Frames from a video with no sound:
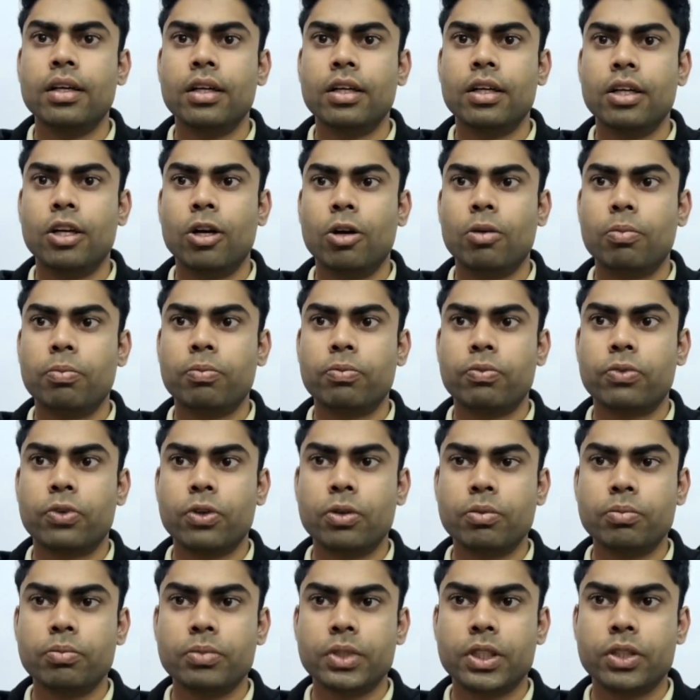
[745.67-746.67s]
Now
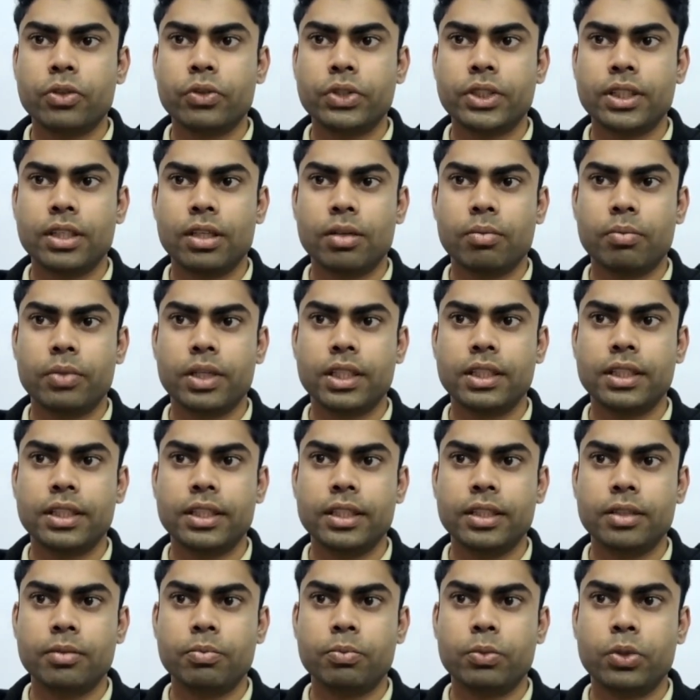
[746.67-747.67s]
from equation number
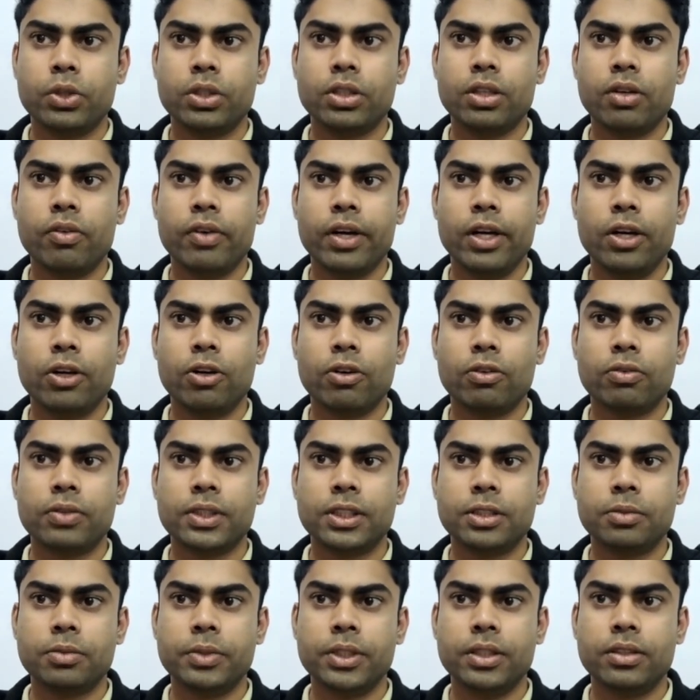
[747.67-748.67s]
3, put the value of
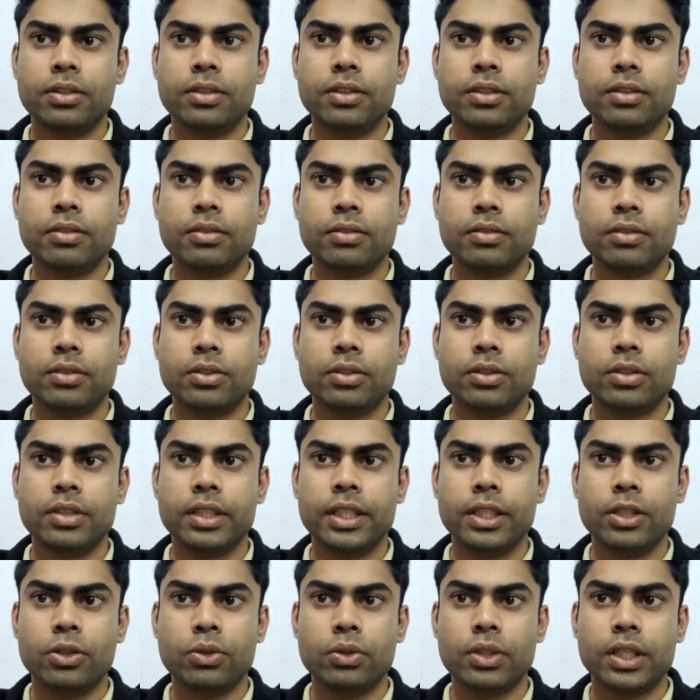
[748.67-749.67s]
speed
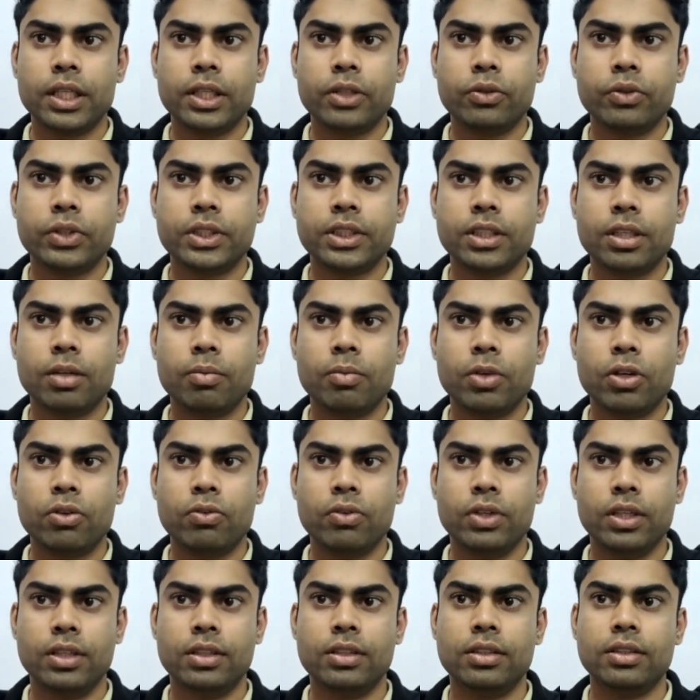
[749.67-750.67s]
into the equation number
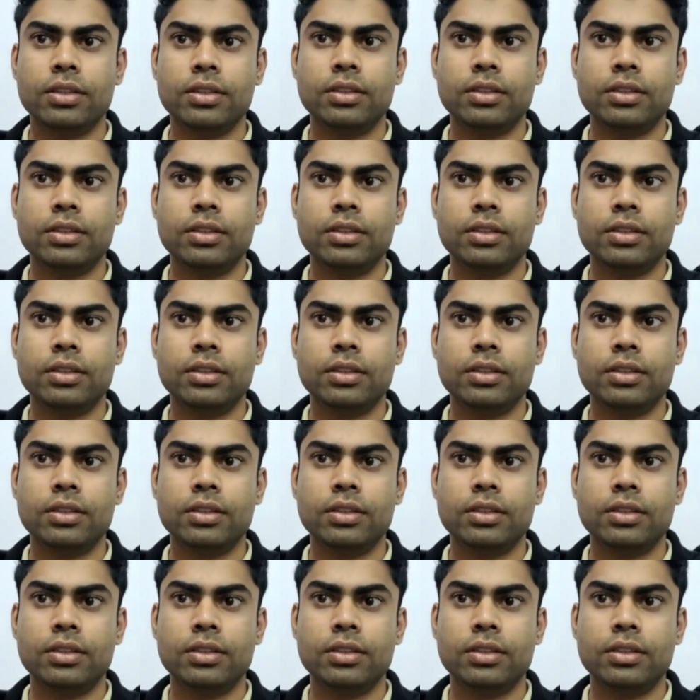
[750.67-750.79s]
1.